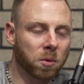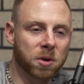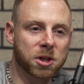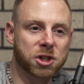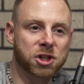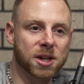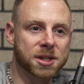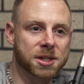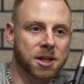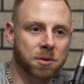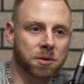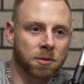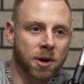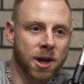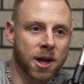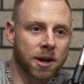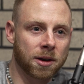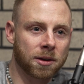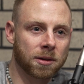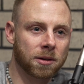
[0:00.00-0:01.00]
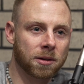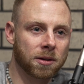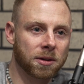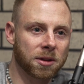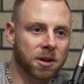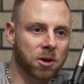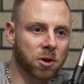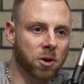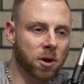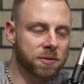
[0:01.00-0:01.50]
Justin Wren,
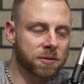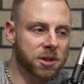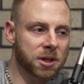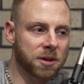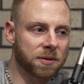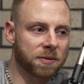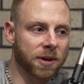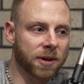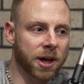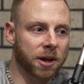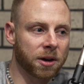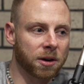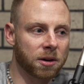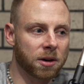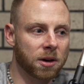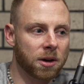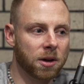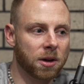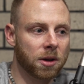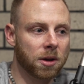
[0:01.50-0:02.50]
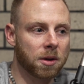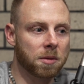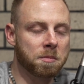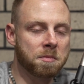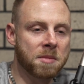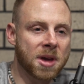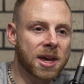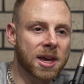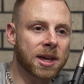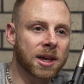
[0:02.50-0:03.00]
the UFC fighter. Mm-hmm.
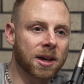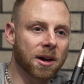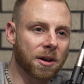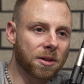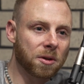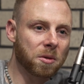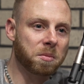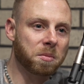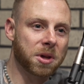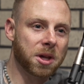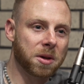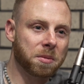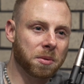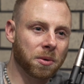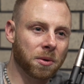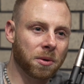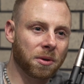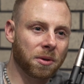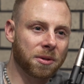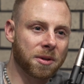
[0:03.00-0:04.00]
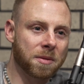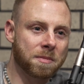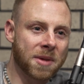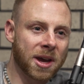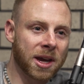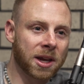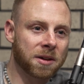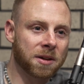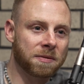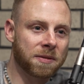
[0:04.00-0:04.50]
Making other people the
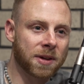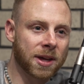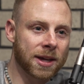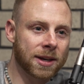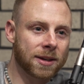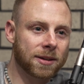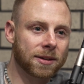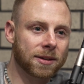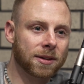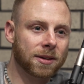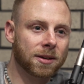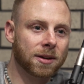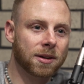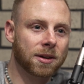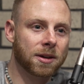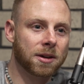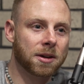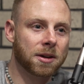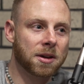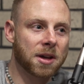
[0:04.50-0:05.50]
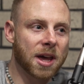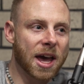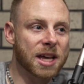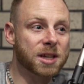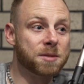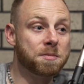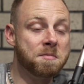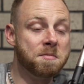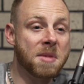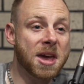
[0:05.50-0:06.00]
main event
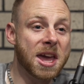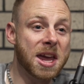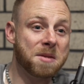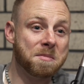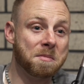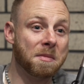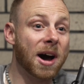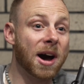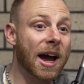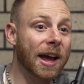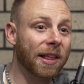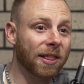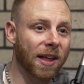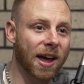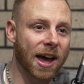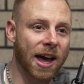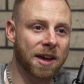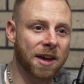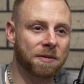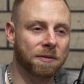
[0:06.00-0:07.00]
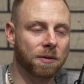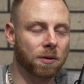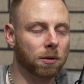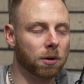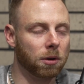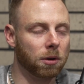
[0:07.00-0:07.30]
has made my life,